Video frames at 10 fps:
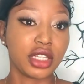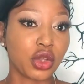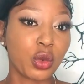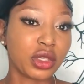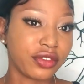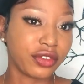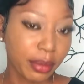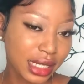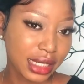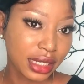always
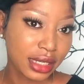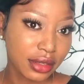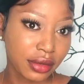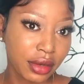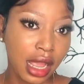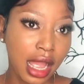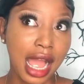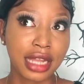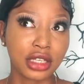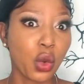vomiting
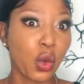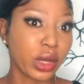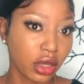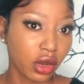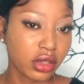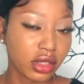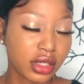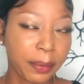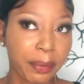and weight loss.